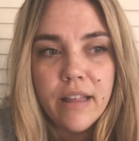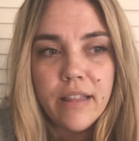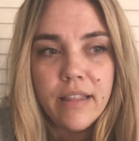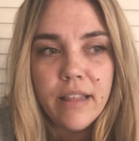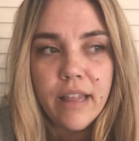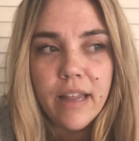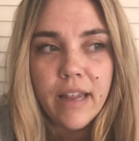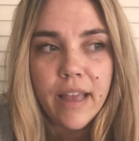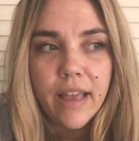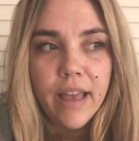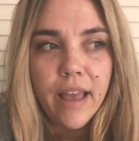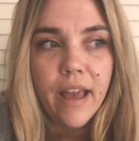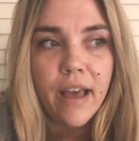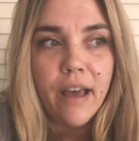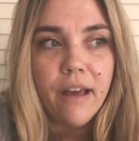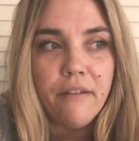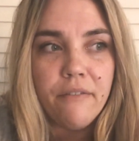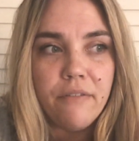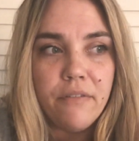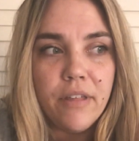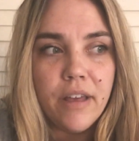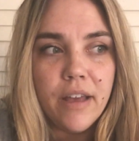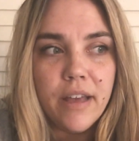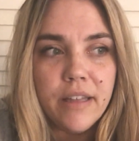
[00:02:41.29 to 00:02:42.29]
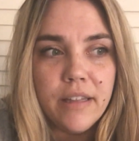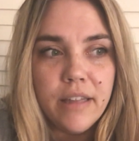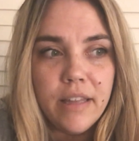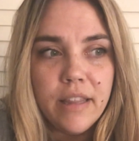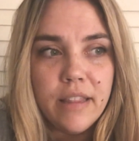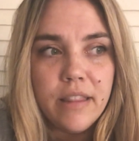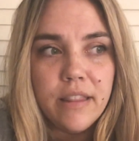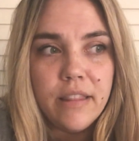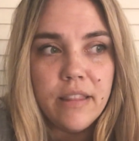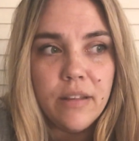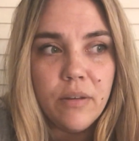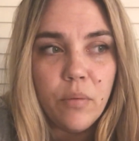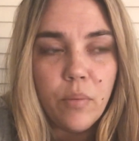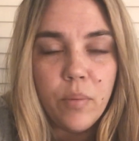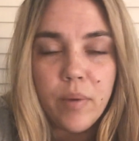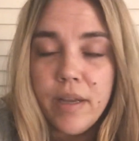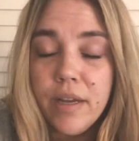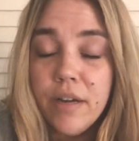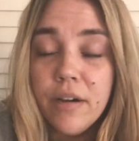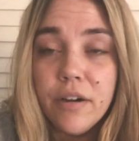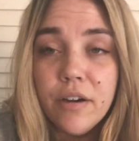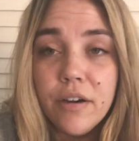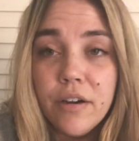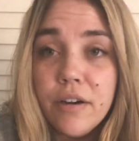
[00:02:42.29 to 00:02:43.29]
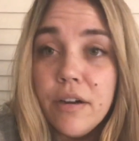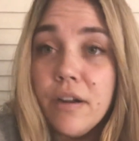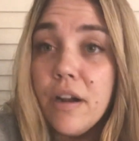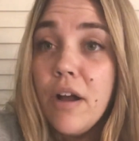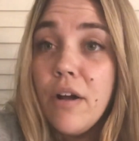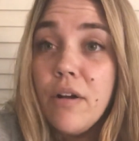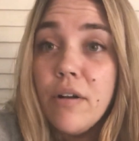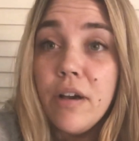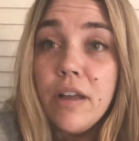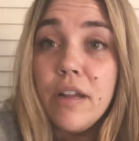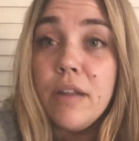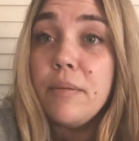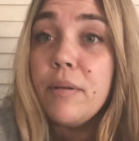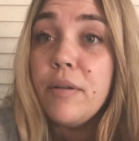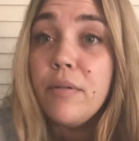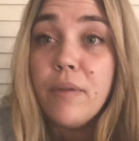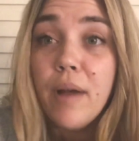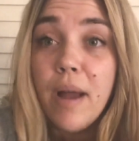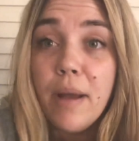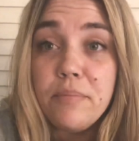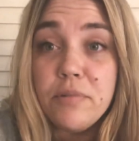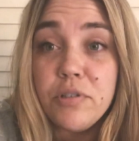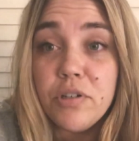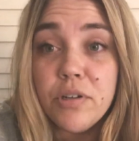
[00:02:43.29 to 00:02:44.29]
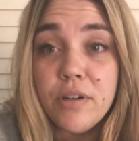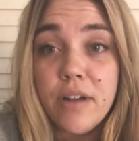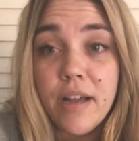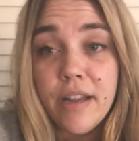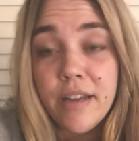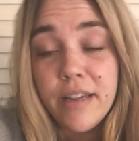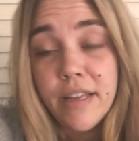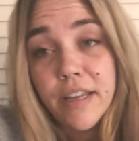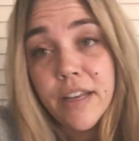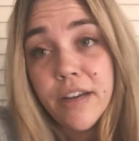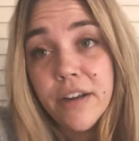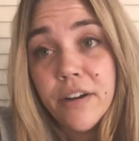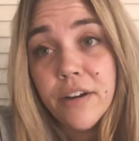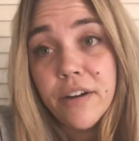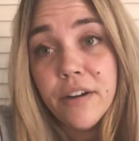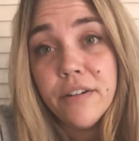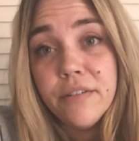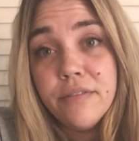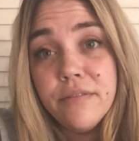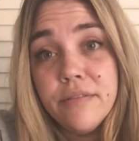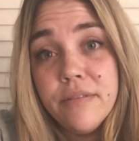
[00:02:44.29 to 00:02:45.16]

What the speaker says: that I have that we are going to be raptured out of here